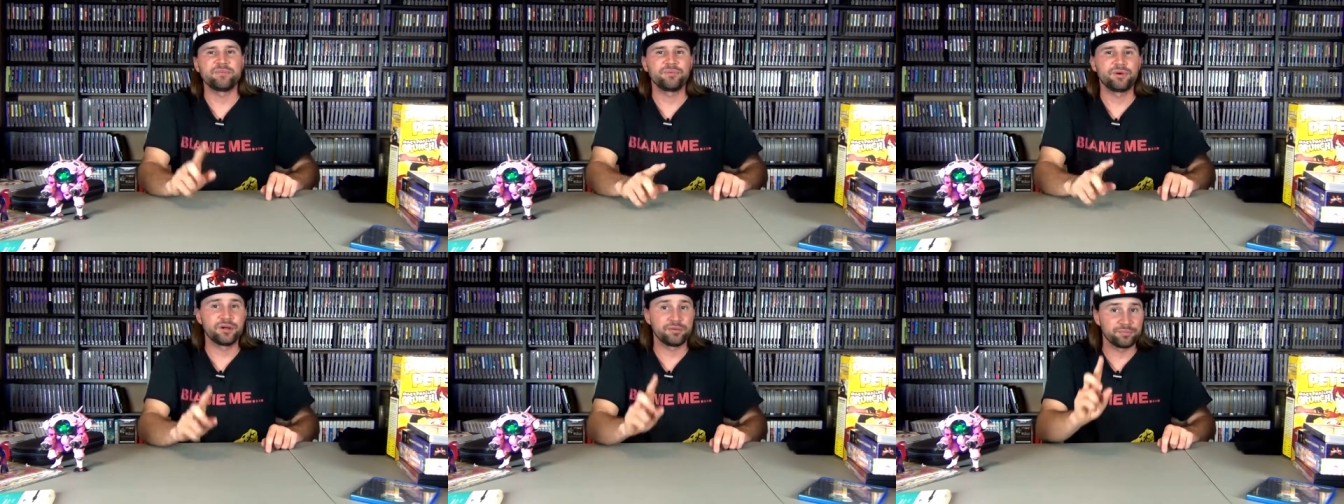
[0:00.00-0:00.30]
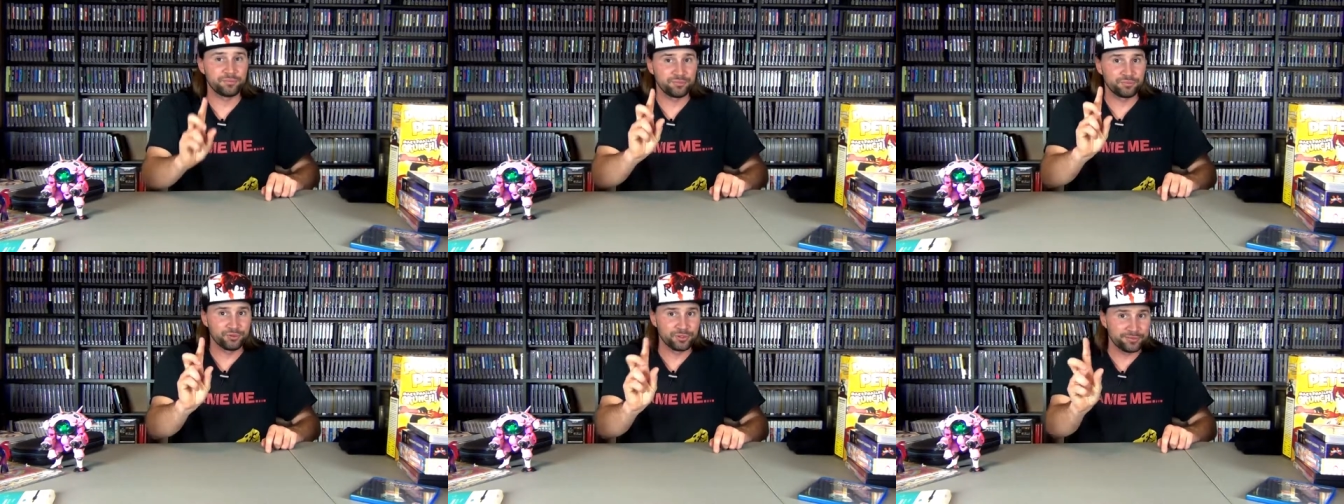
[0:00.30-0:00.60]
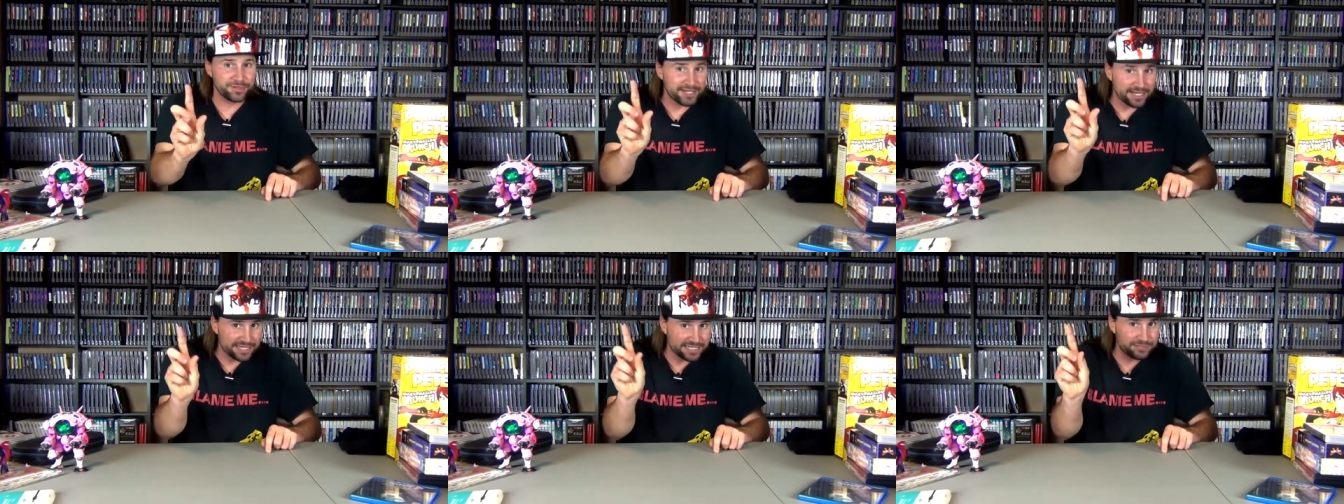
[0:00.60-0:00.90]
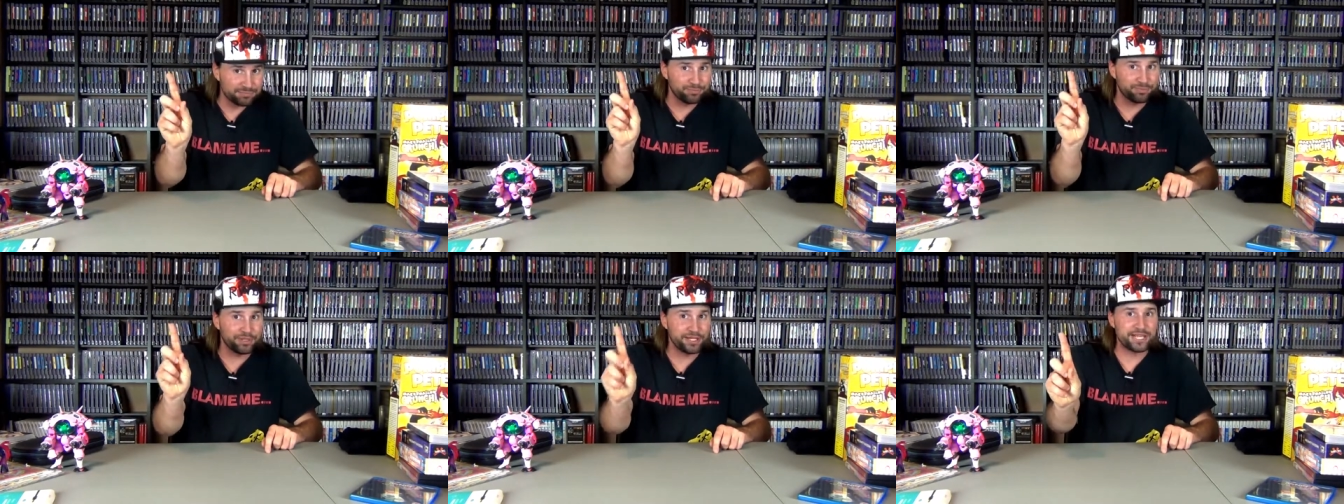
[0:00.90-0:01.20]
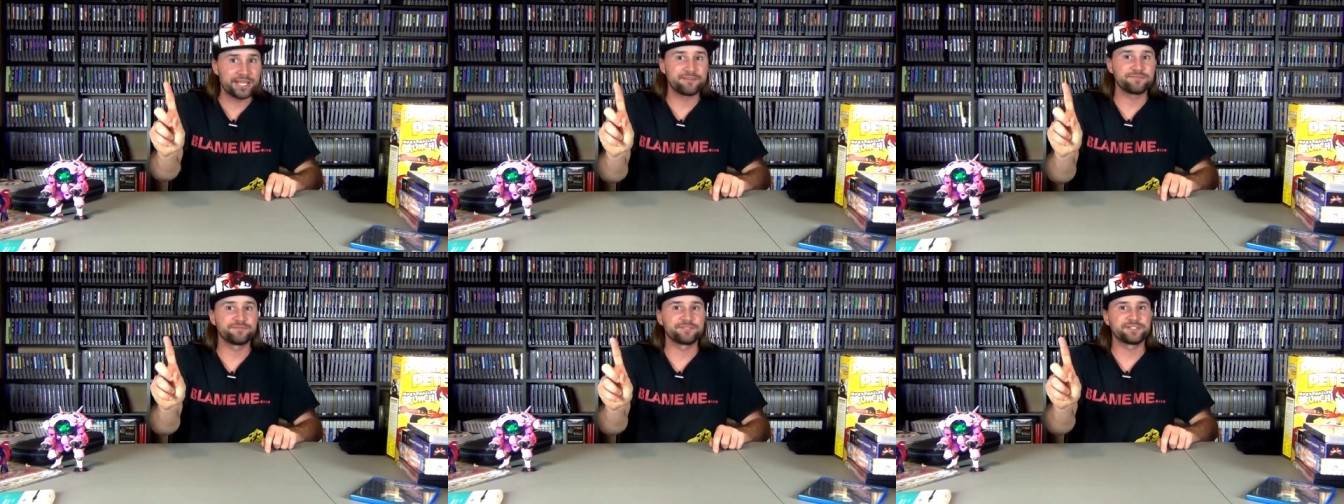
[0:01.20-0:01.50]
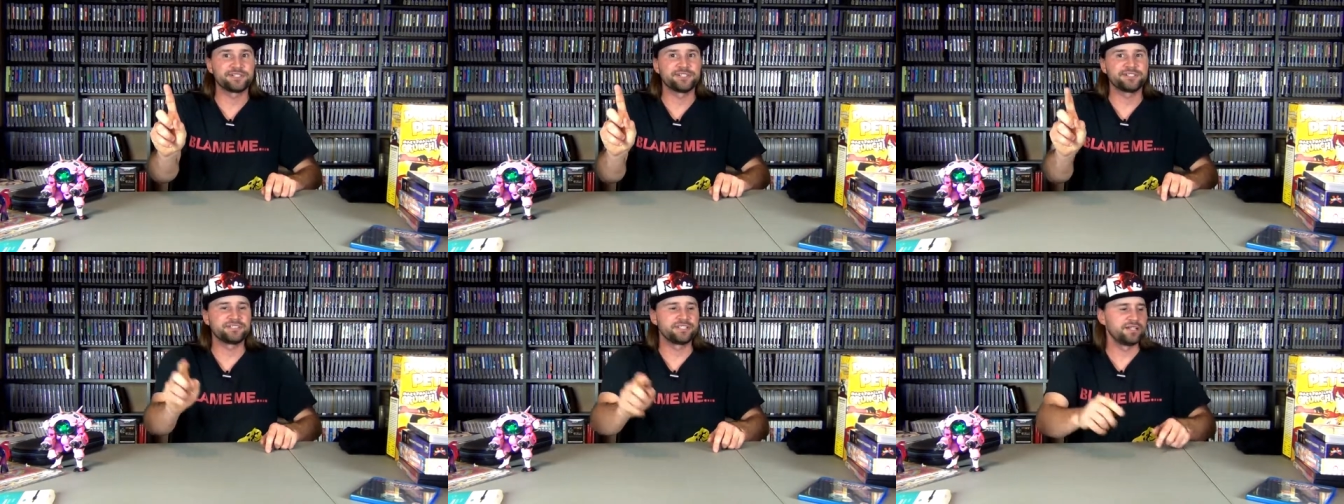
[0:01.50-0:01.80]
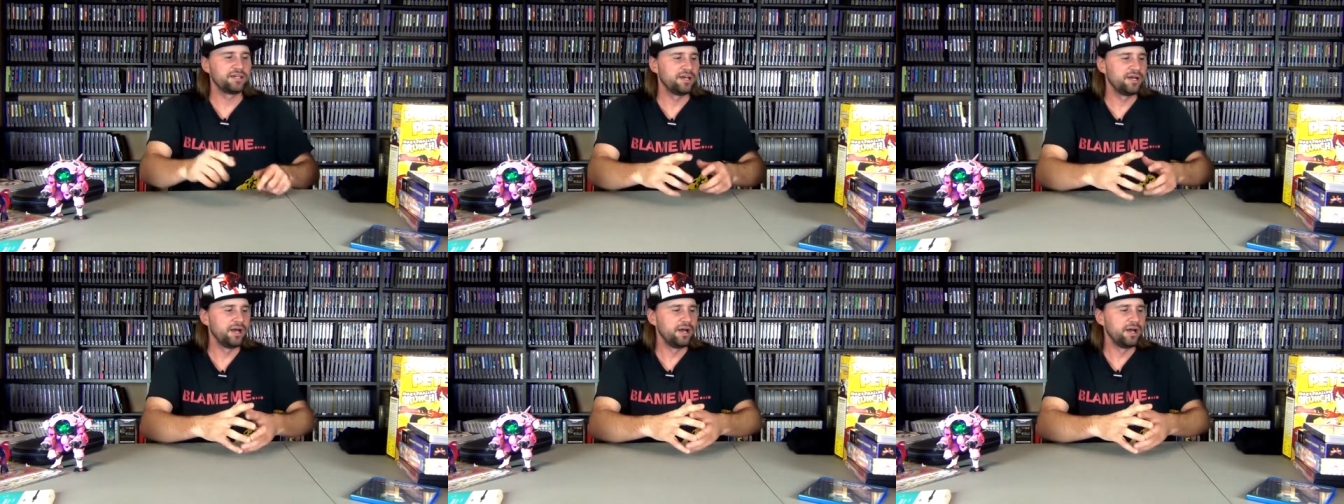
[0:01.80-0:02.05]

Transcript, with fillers: but let me explain first.